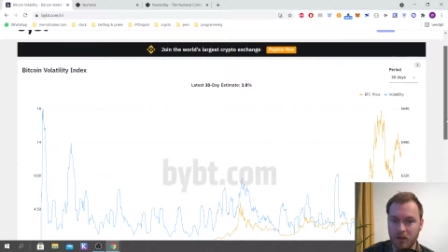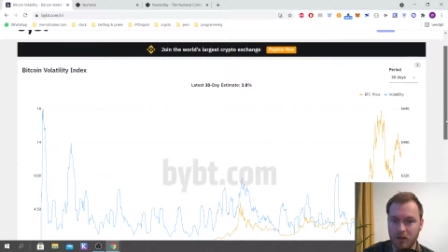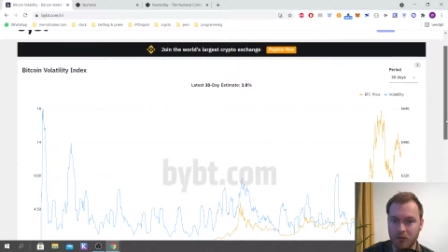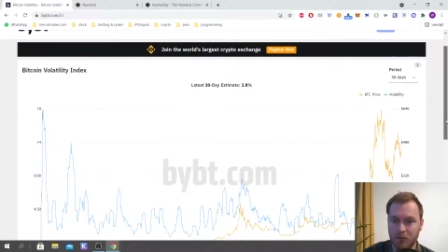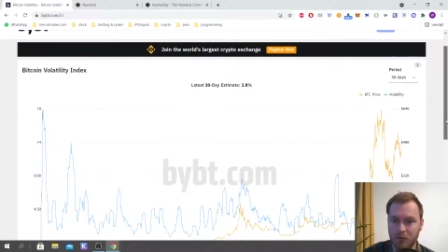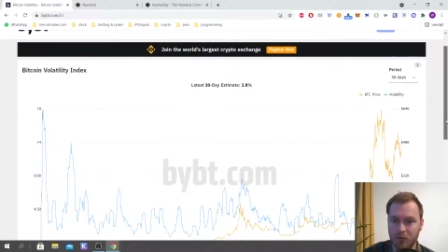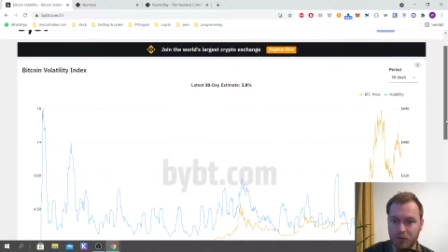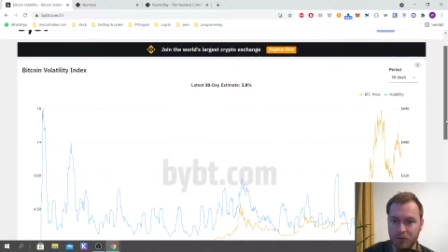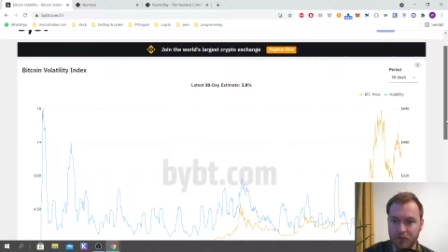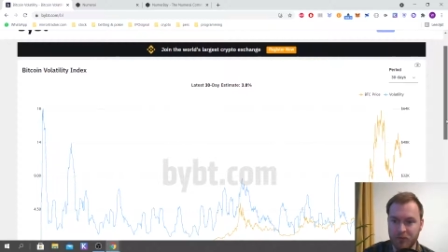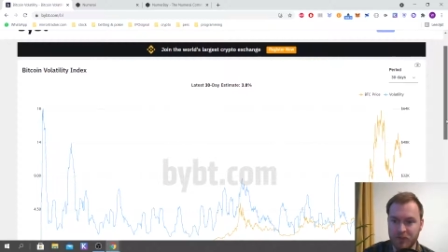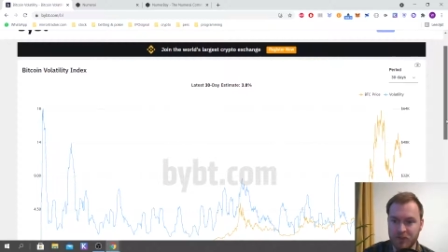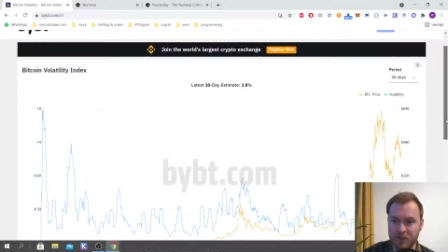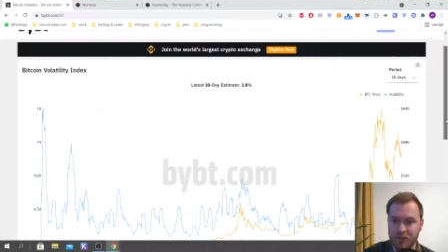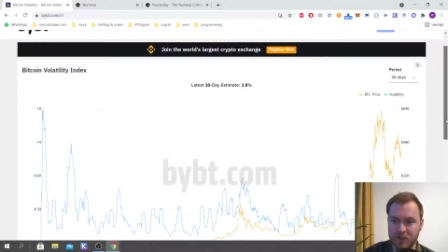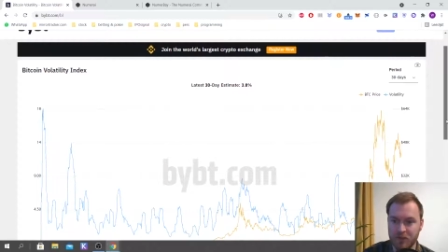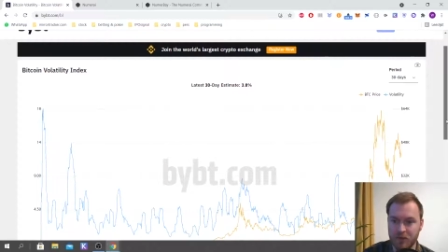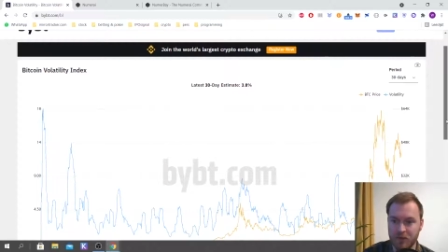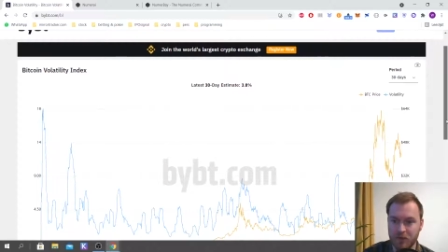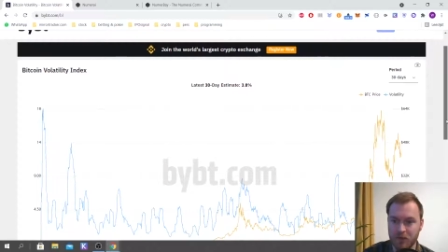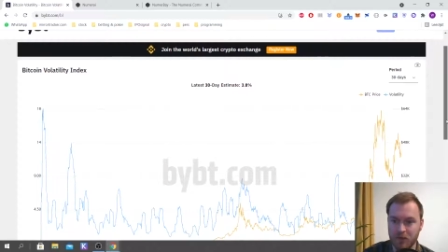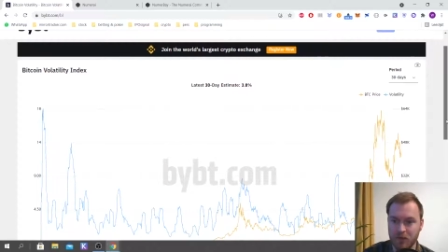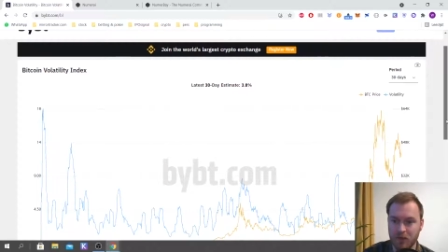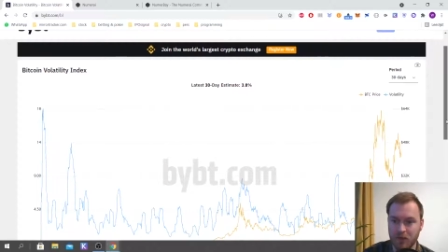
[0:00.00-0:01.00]
for
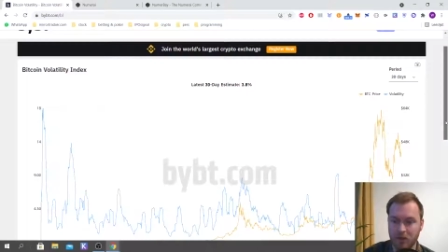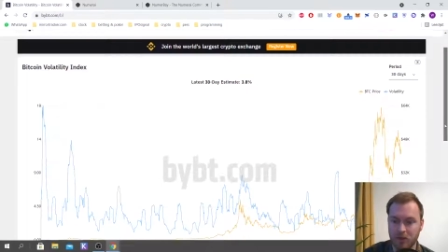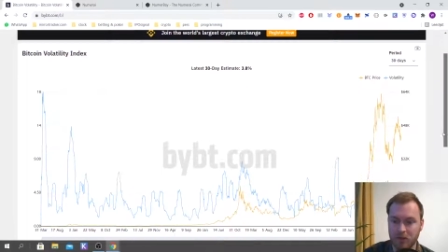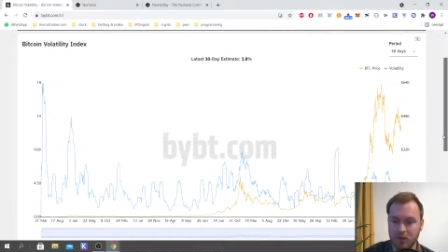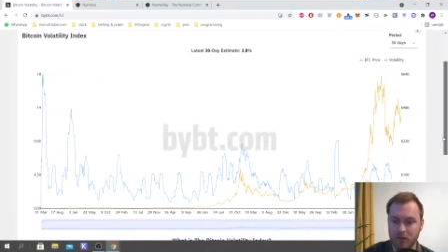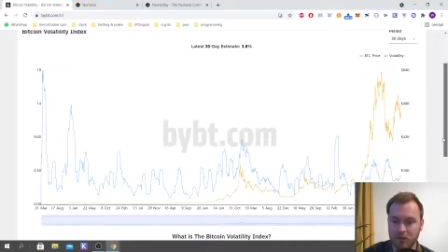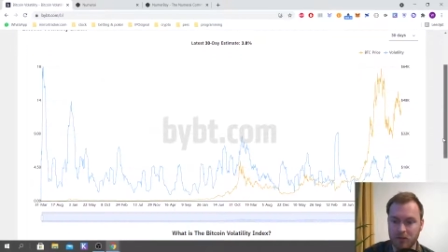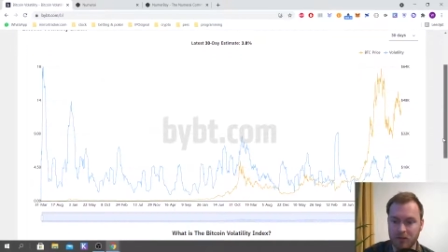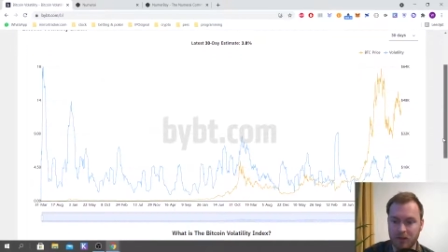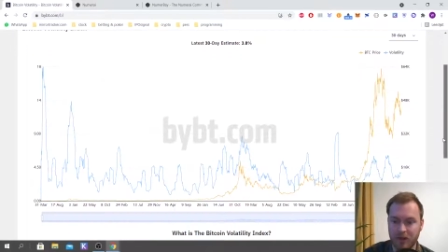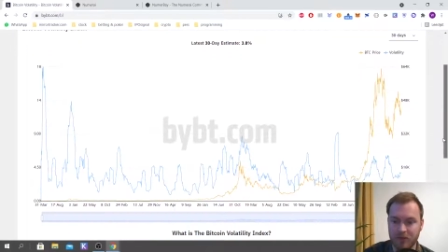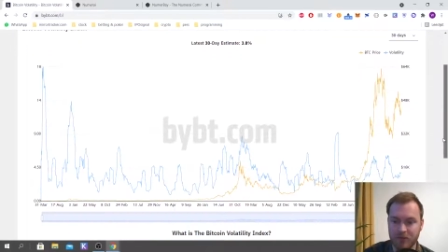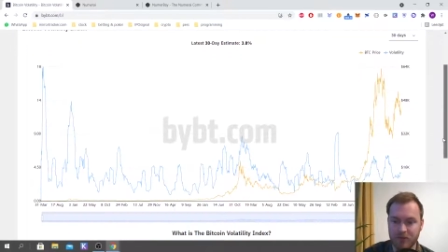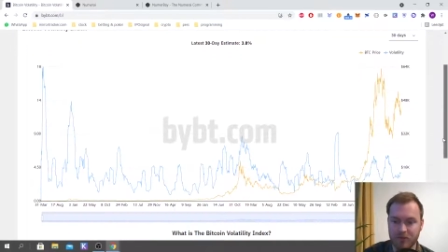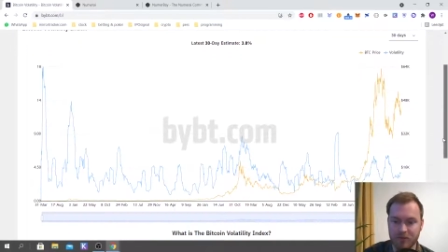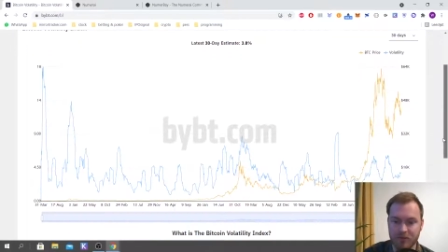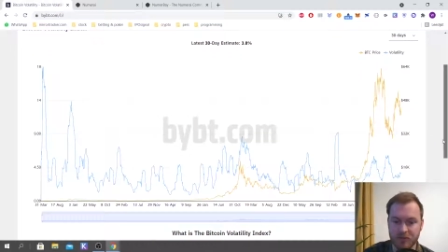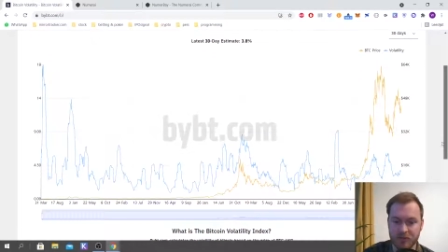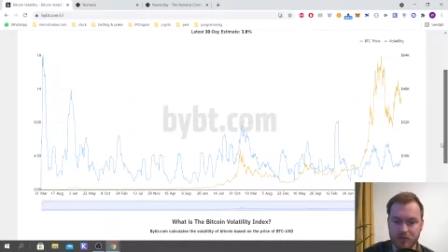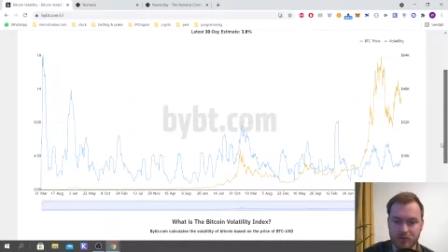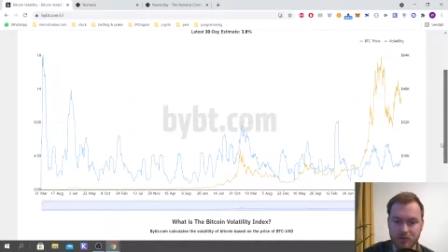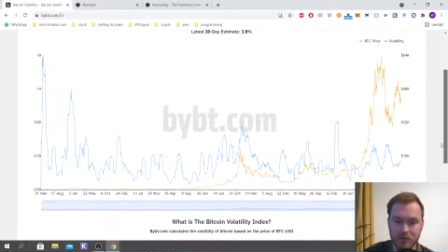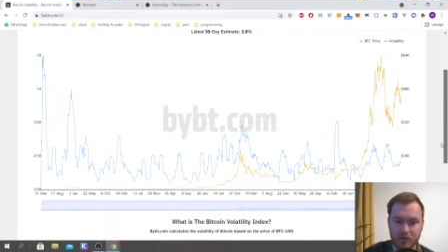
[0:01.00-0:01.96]
visual reference,